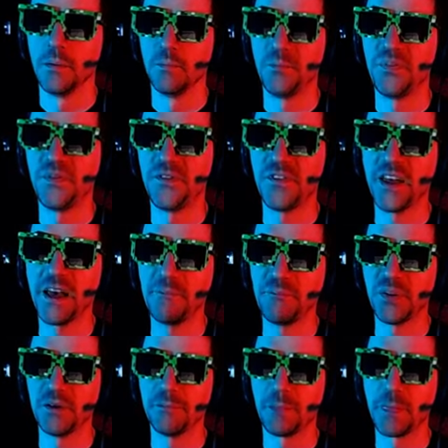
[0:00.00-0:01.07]
Fep,
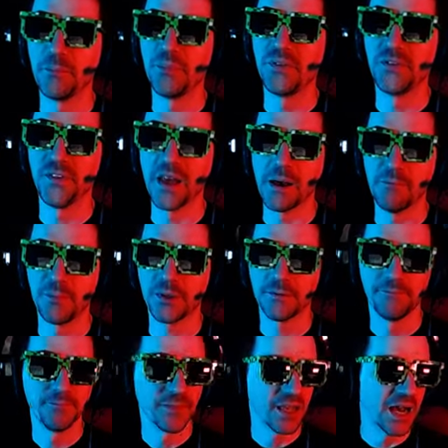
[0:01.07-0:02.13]
fep.
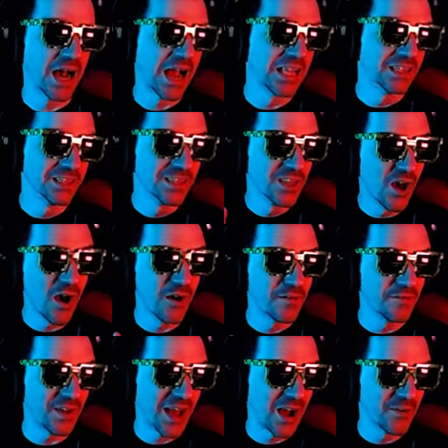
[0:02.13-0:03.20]
I love
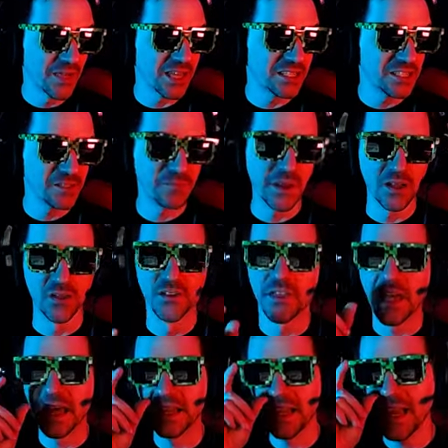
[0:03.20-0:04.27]
how they spelled
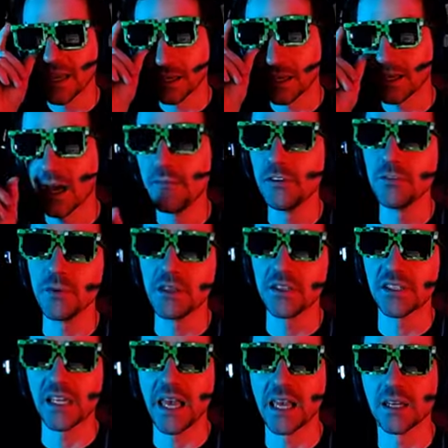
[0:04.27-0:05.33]
that. Ick, covered with
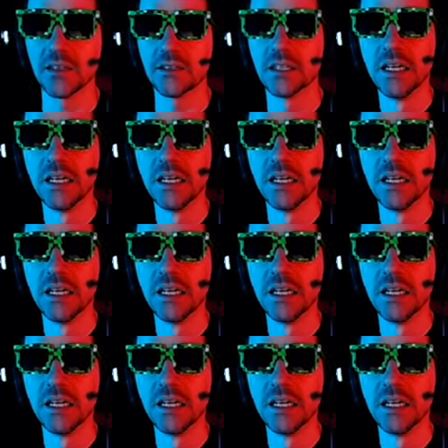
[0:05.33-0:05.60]
sand.